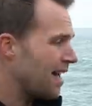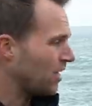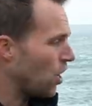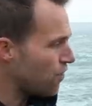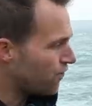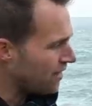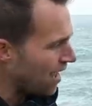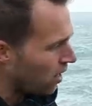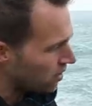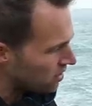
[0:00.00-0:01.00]
And hopefully
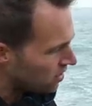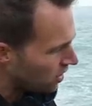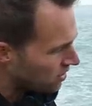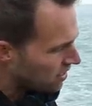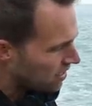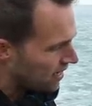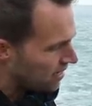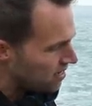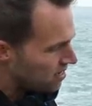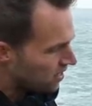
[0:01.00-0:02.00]
now I'm going to start to
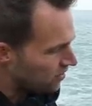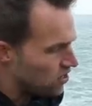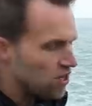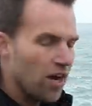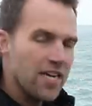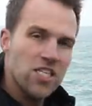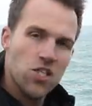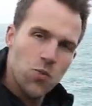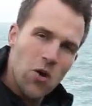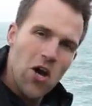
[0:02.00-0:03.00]
see kind of a
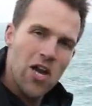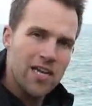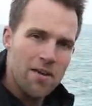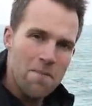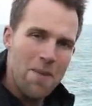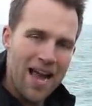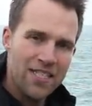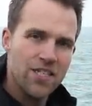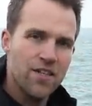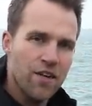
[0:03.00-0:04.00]
nice swirly
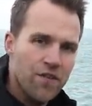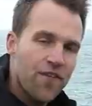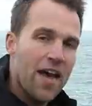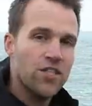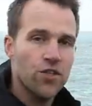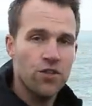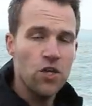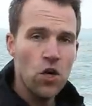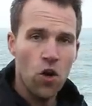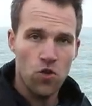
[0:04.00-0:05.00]
pattern and effect on,
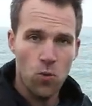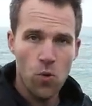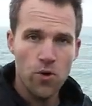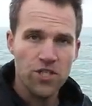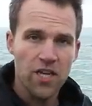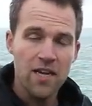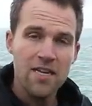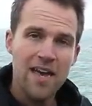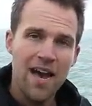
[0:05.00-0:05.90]
on the water.